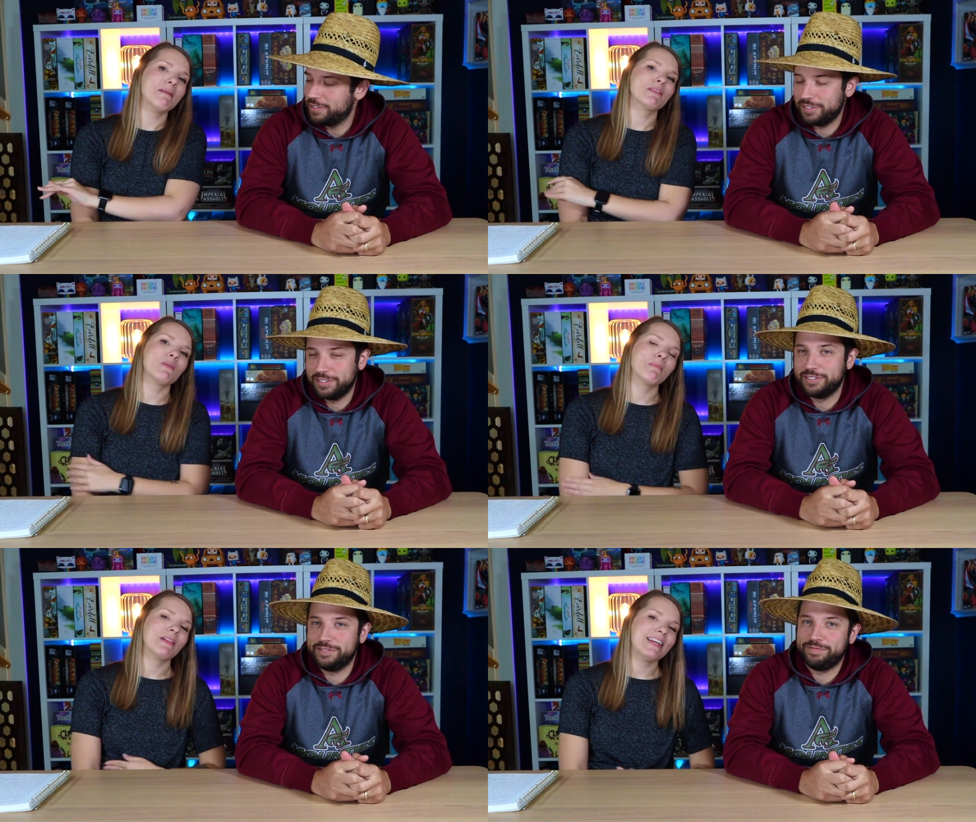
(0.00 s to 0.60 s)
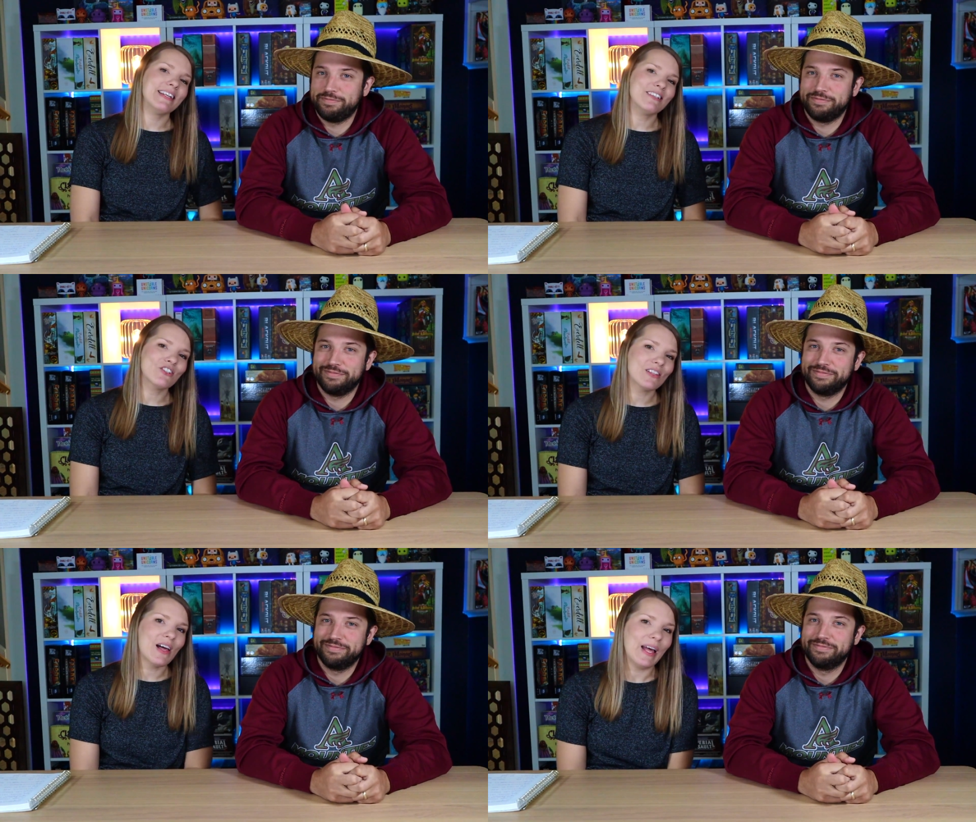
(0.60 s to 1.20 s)
Speaker 1: games that we played
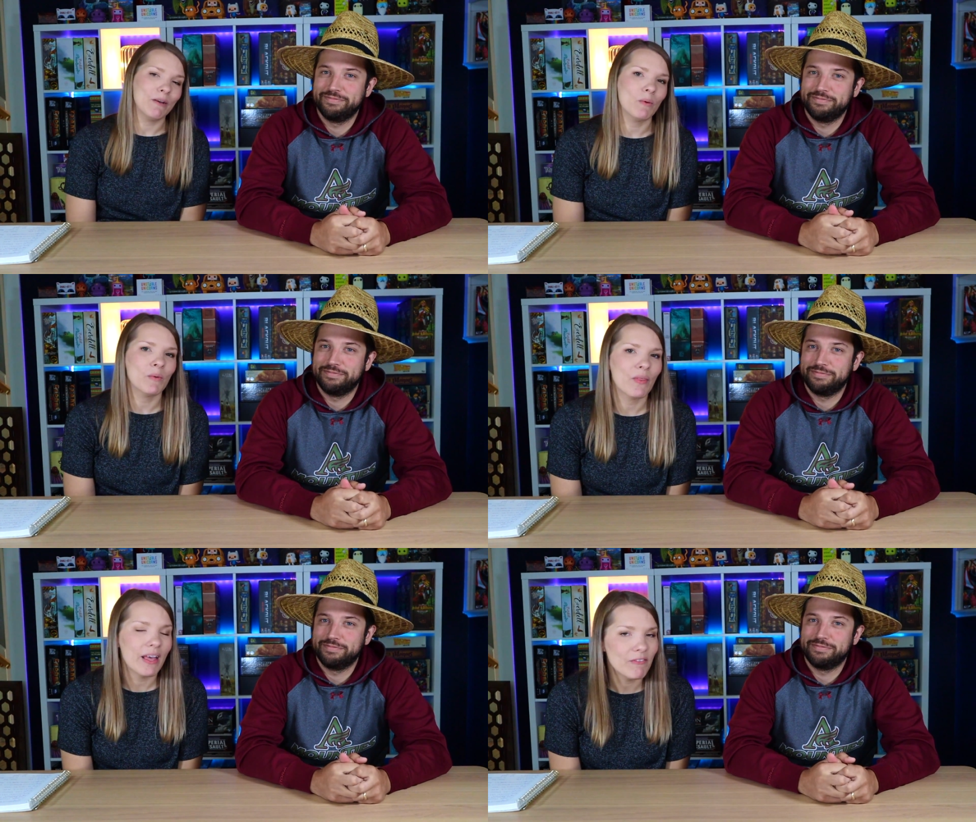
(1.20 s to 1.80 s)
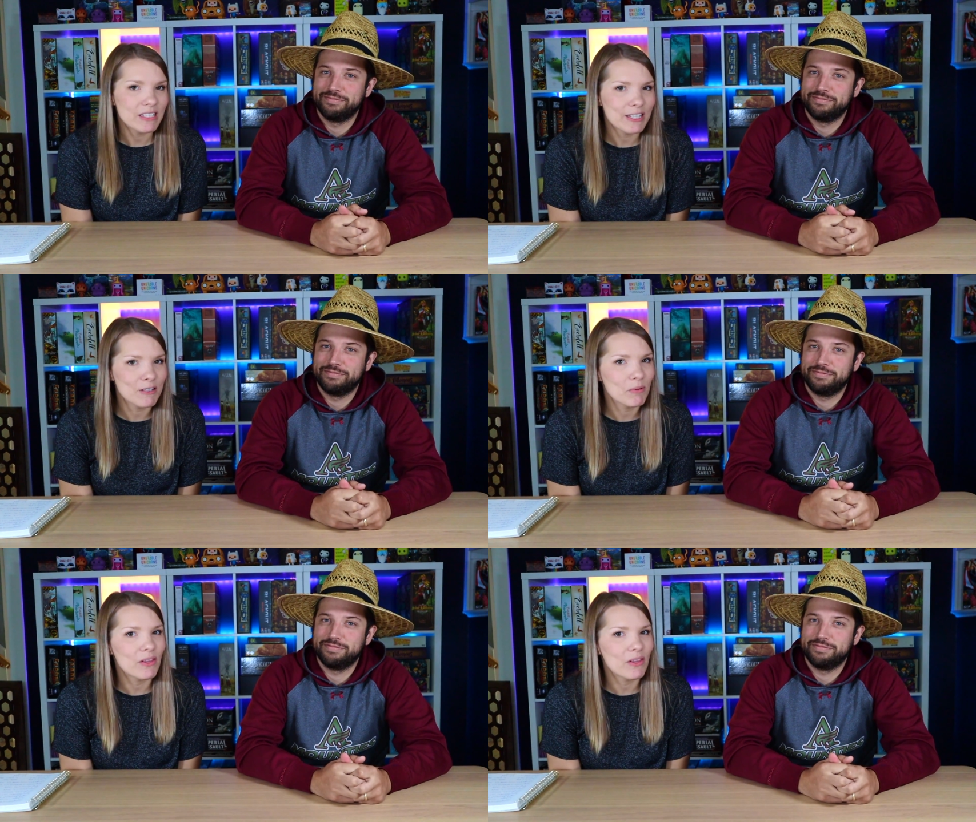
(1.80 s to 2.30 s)
in July. We would love to hear